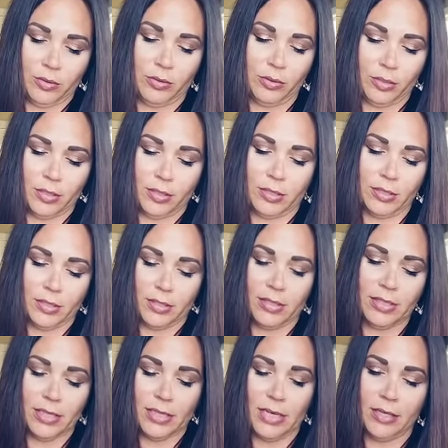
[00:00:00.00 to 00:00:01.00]

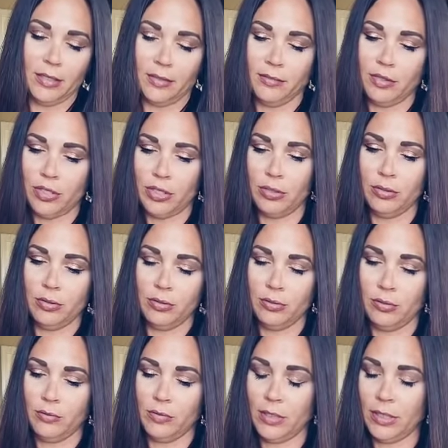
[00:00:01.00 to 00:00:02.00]
Towards the end of
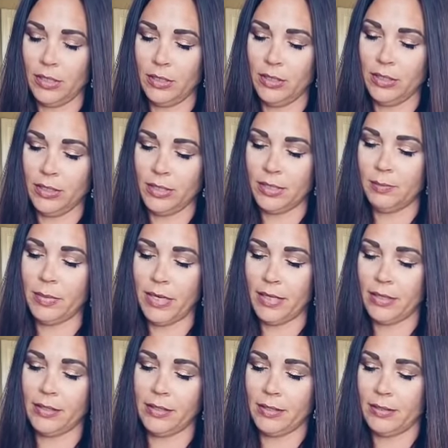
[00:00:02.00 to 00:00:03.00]
June, what can you
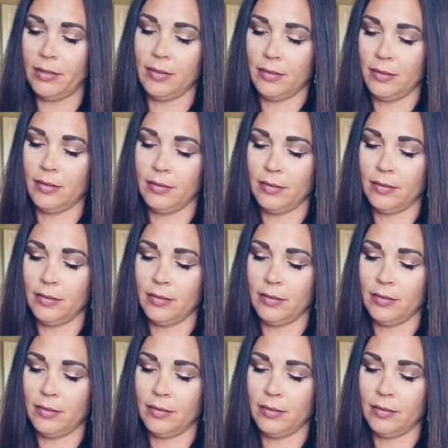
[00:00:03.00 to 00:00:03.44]
expect,